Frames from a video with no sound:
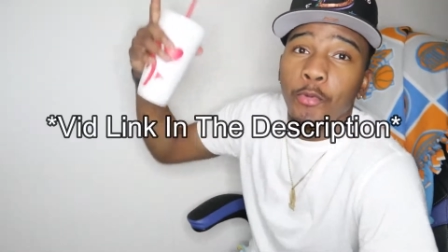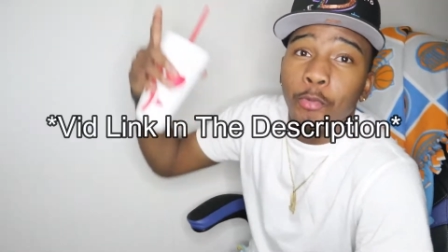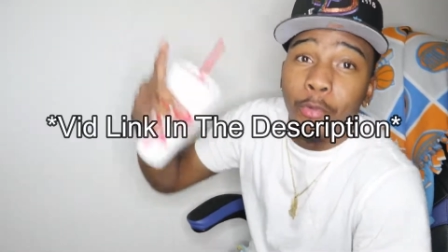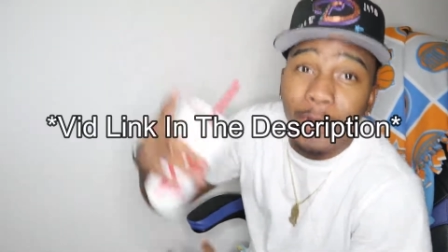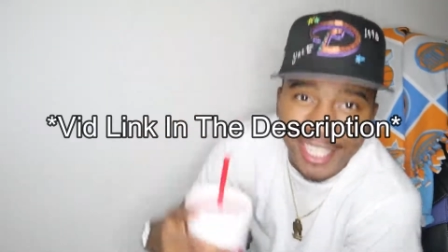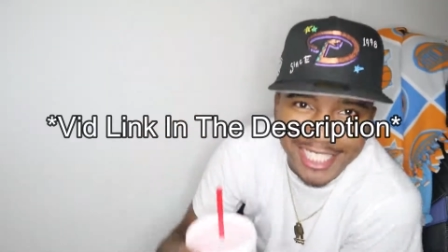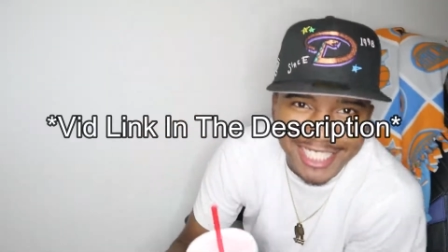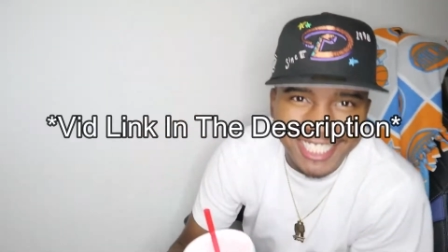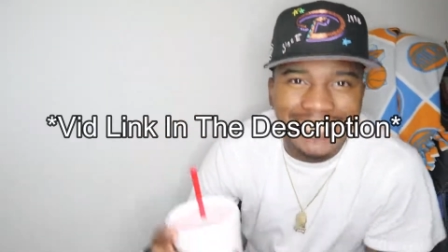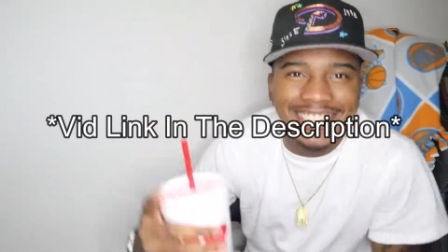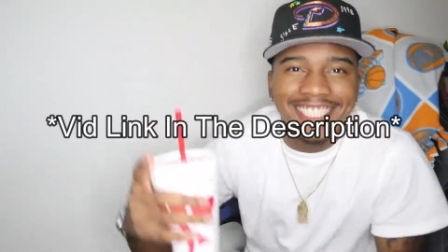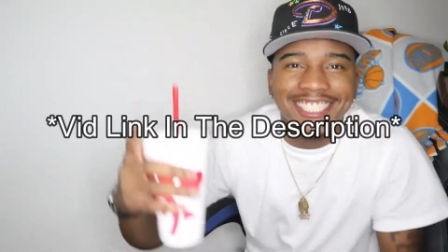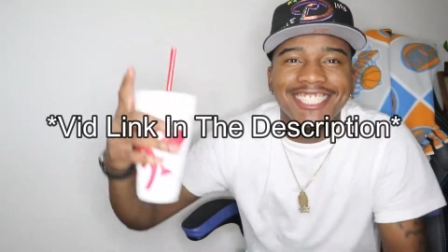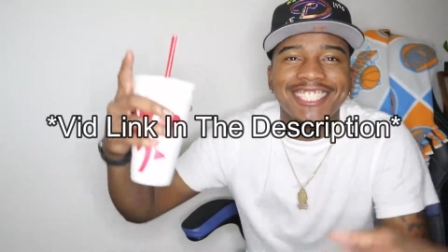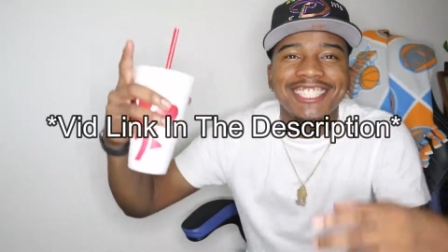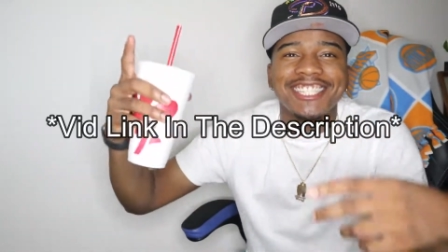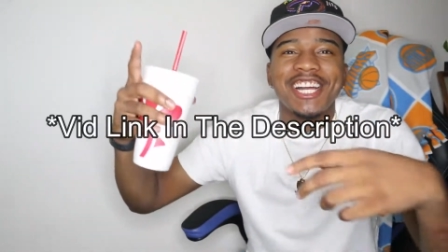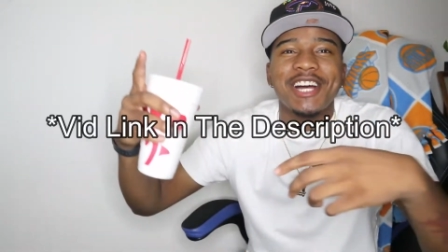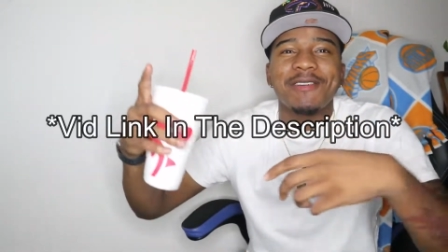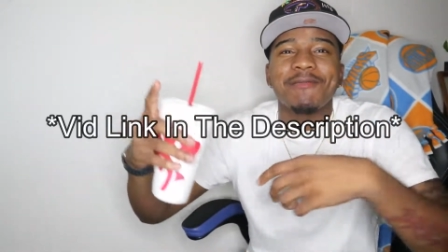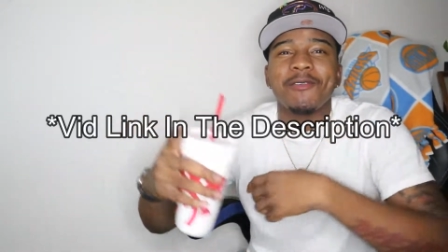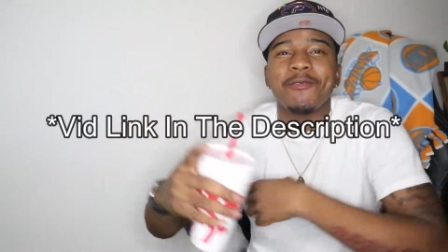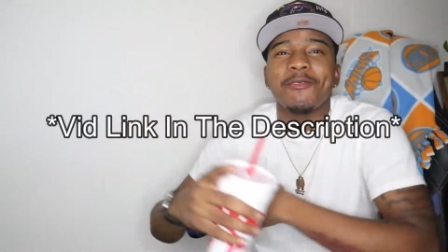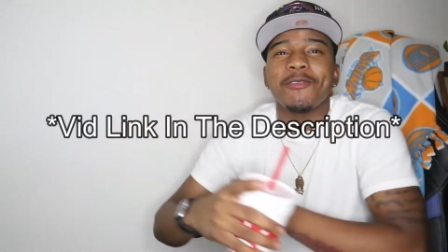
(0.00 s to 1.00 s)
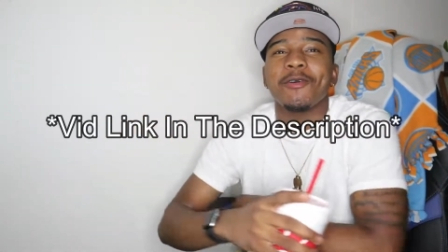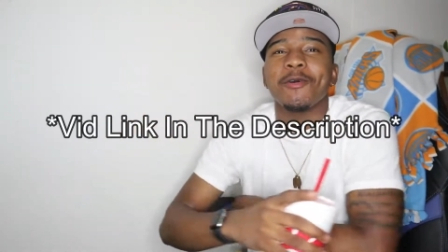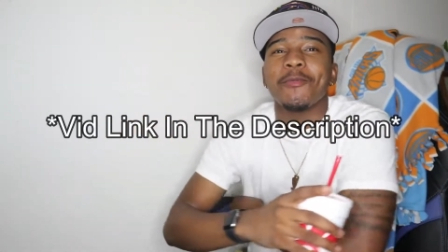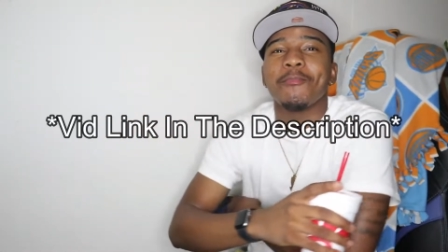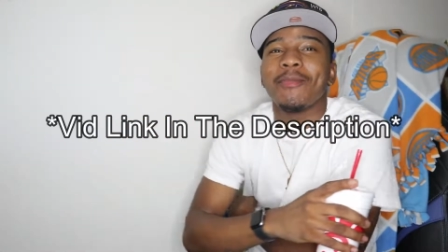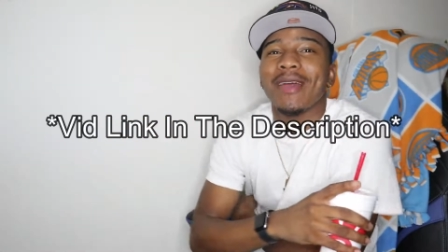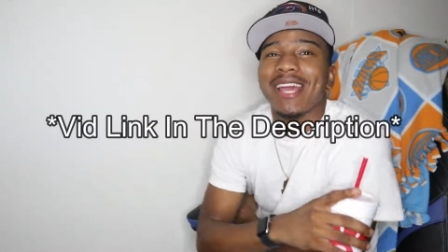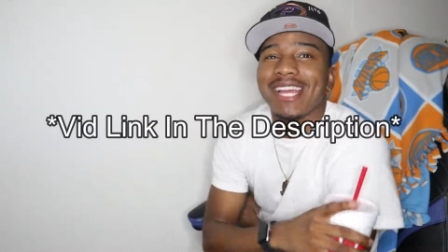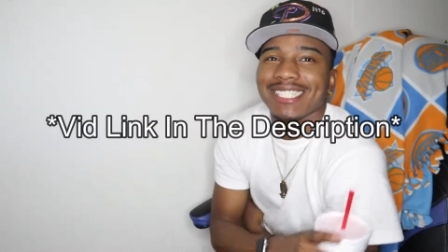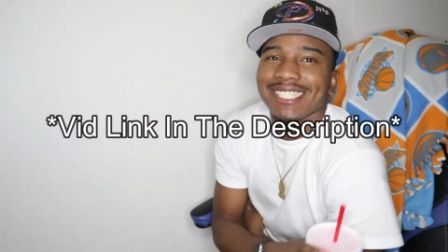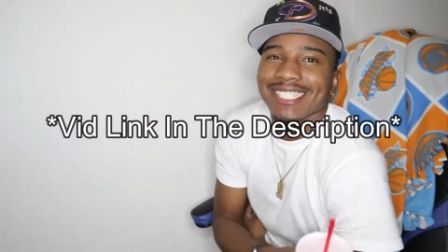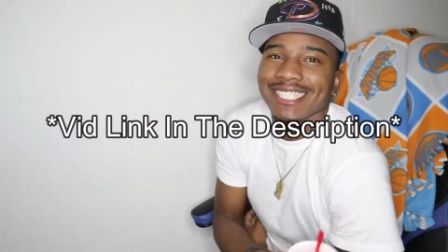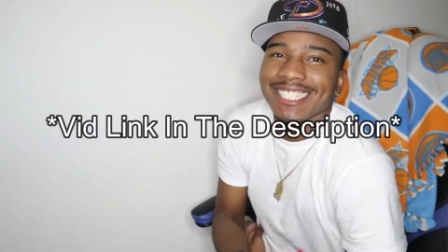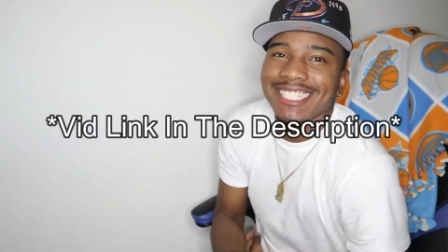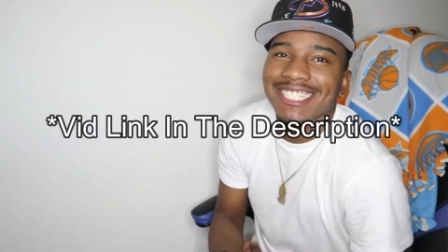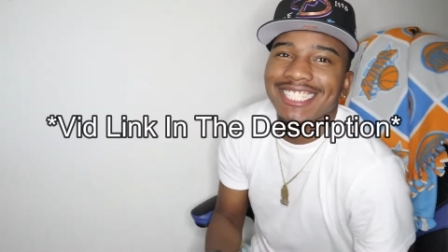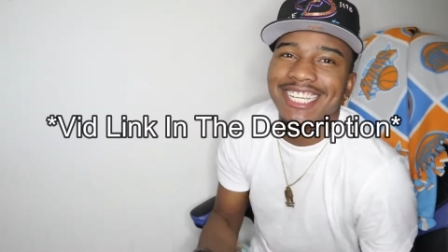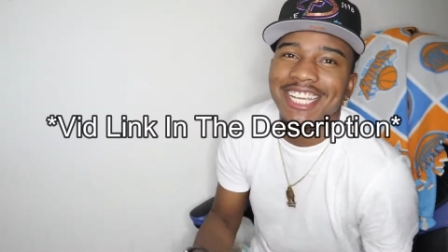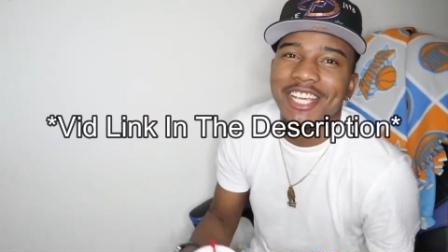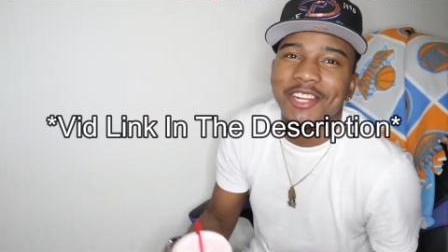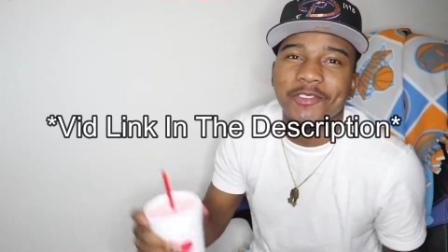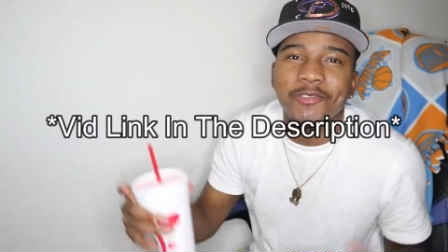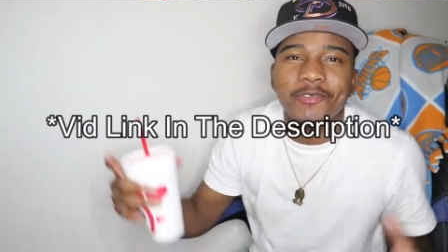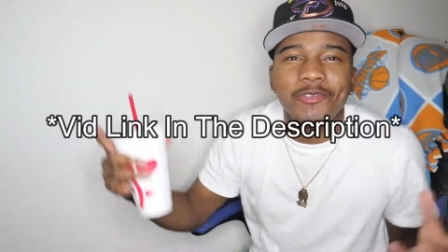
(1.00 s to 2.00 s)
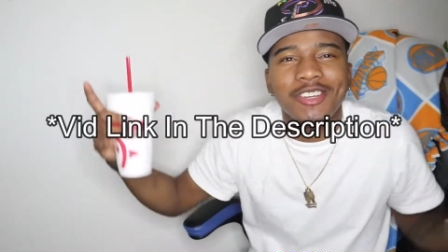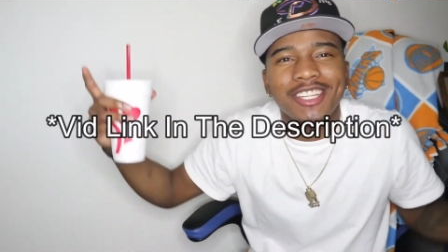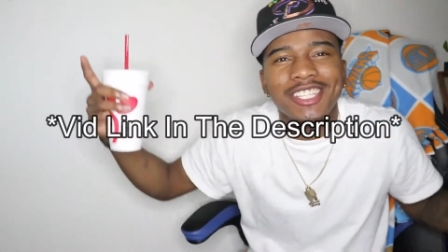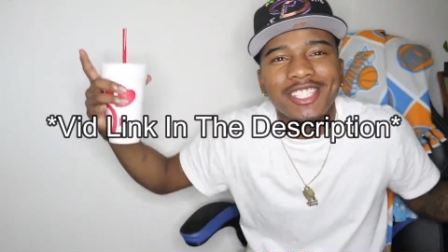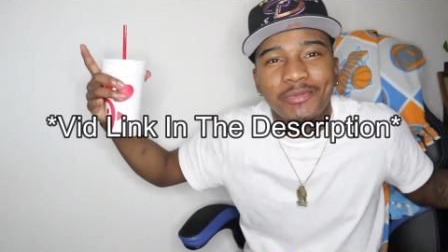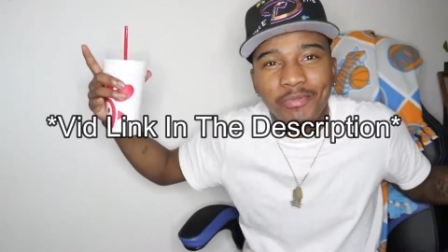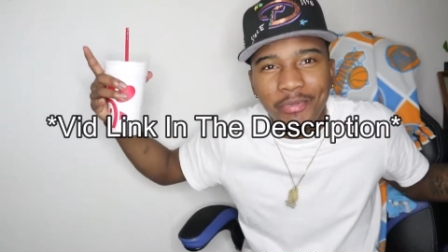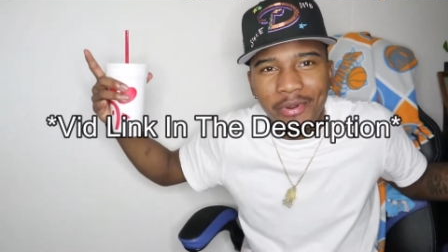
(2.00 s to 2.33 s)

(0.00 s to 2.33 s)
What's good, y'all, man? Welcome back to the channel. It's